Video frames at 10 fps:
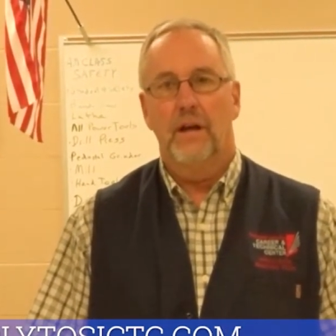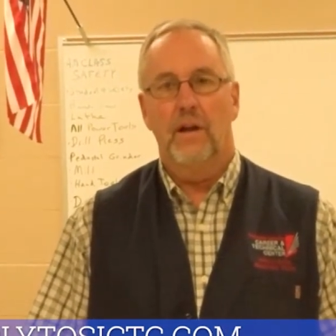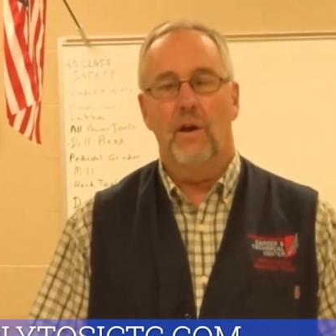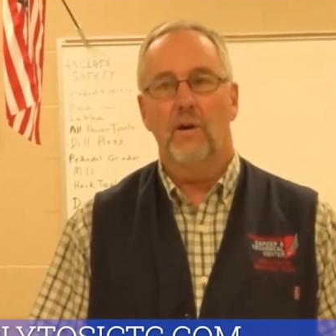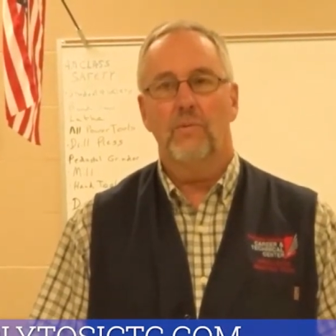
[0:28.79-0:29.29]

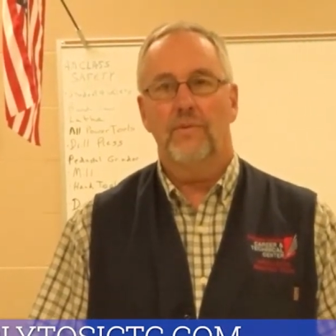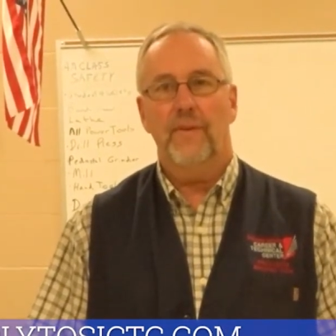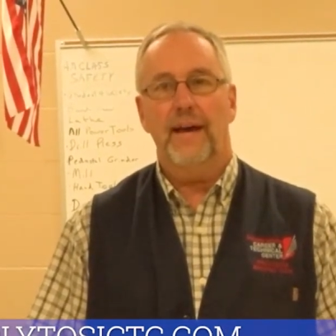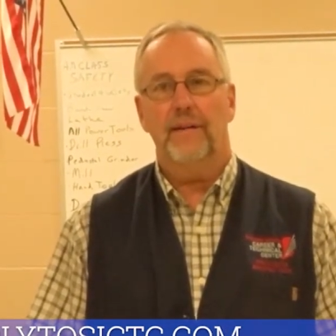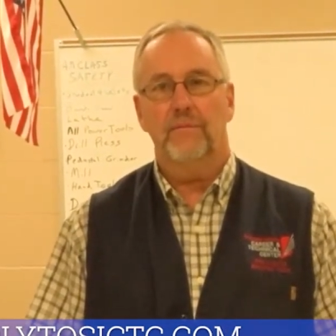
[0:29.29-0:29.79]
Along with
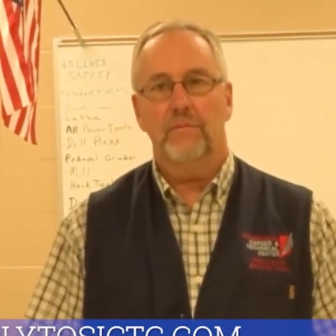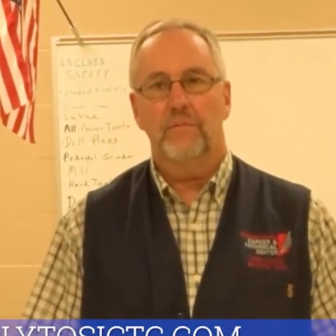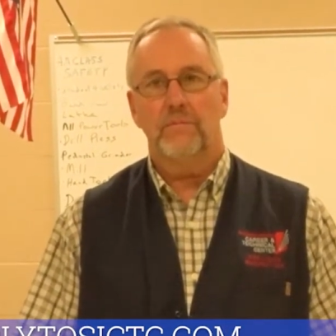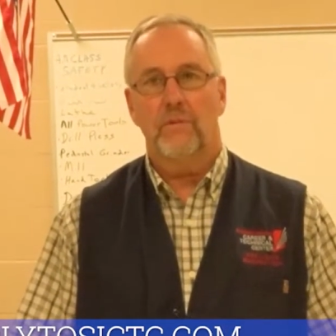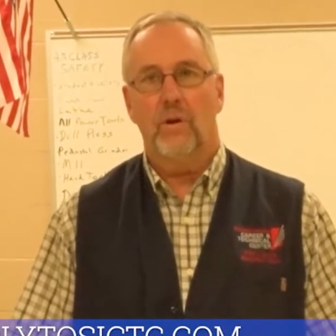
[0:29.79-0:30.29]
that,
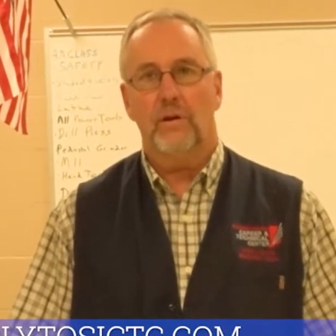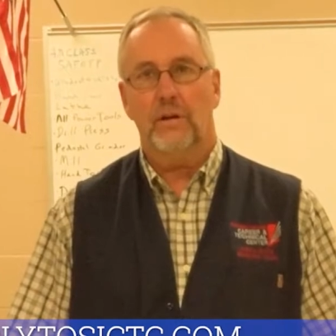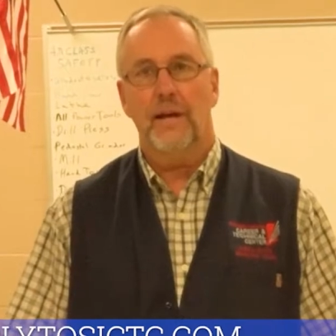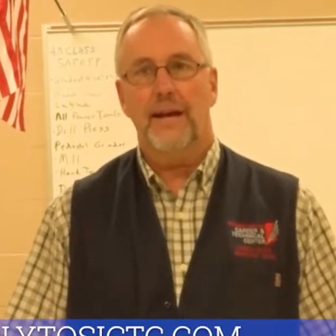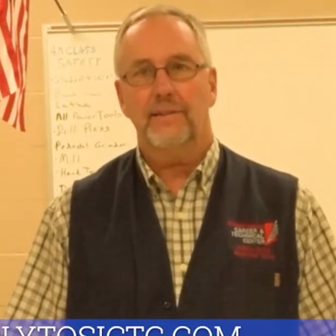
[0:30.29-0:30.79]
our
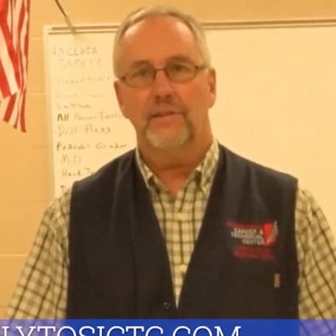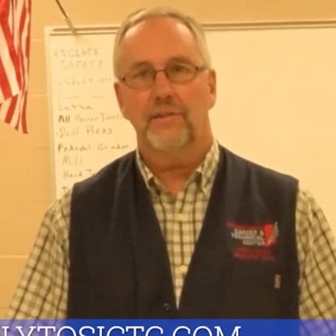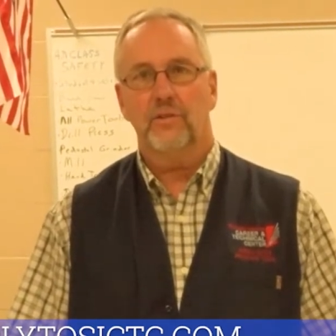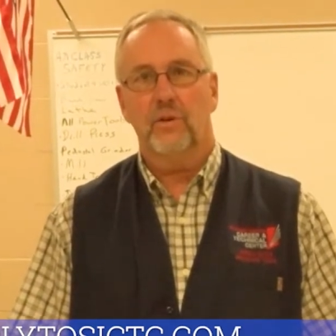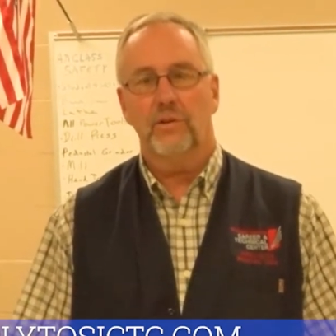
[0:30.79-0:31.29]
classes